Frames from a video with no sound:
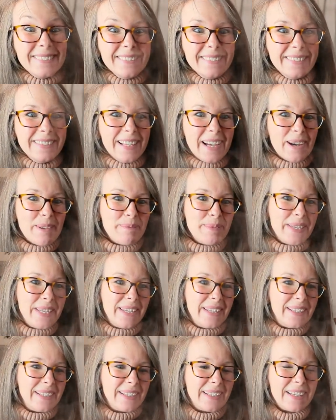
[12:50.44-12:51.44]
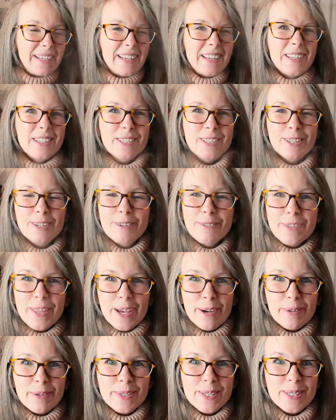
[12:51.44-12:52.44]
Yummy. Serve
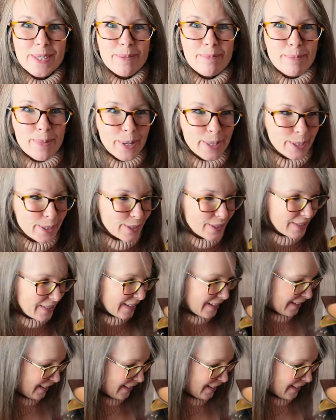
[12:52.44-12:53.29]
that with some butter and